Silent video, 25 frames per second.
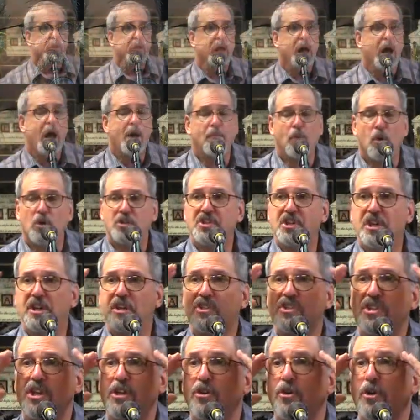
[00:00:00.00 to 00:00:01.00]
I'm also going to
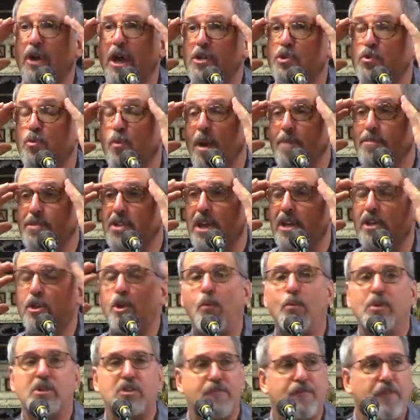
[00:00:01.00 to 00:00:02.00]
send you guys a website. You know
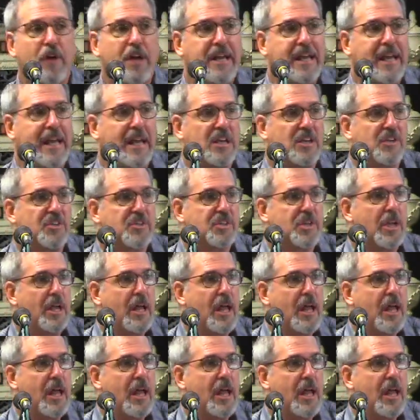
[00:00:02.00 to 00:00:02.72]
what's funny is,